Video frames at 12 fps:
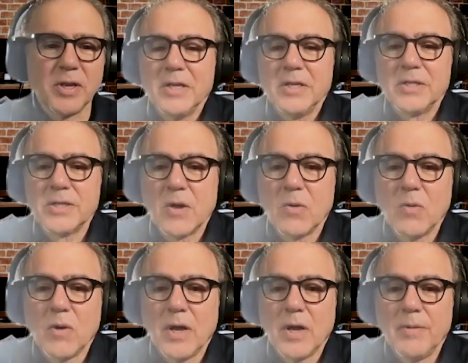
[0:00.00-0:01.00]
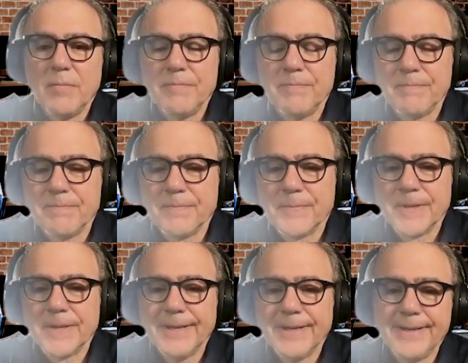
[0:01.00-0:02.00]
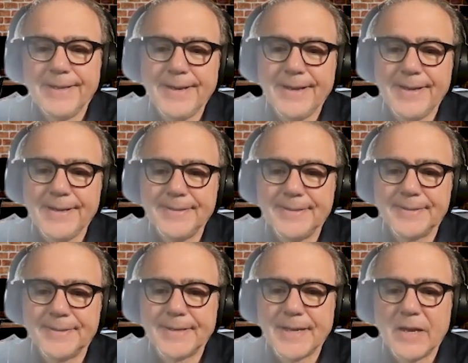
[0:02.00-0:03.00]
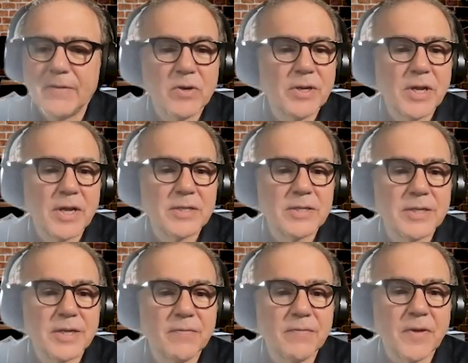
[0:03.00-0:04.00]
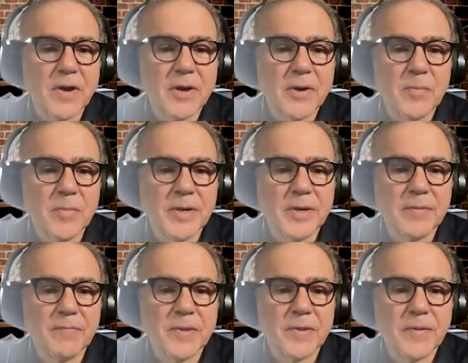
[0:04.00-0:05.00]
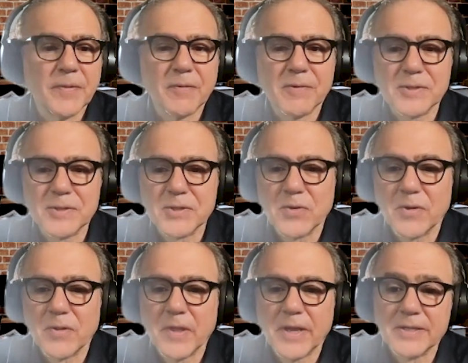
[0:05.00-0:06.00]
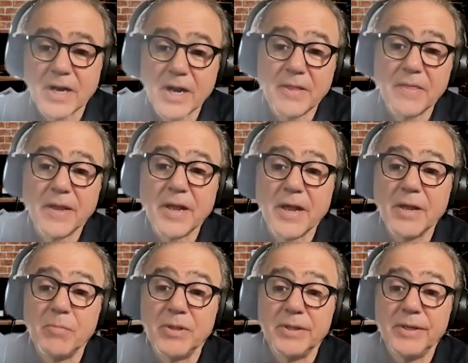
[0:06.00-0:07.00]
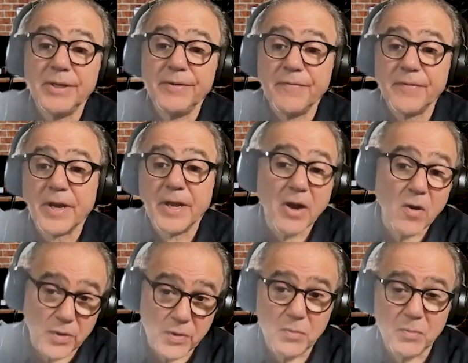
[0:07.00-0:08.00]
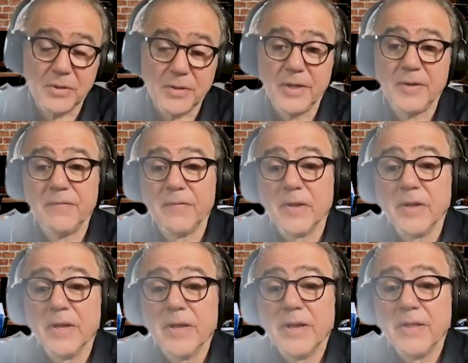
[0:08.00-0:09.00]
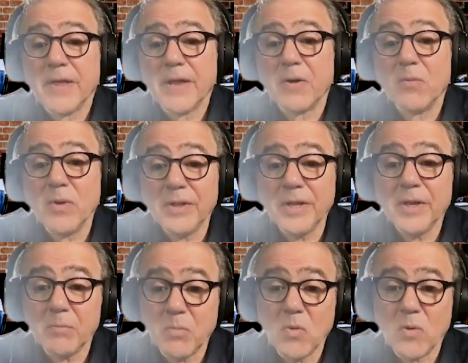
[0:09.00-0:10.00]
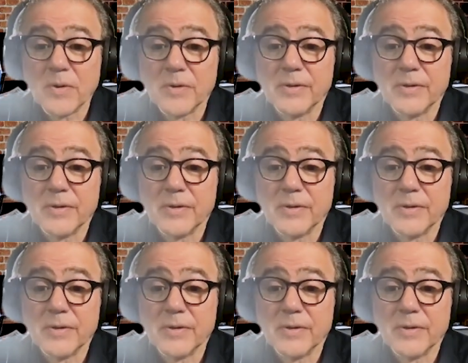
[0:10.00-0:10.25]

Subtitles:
So, in today's advertising environment, there are certain things that I believe, and I know you believe, that are really important.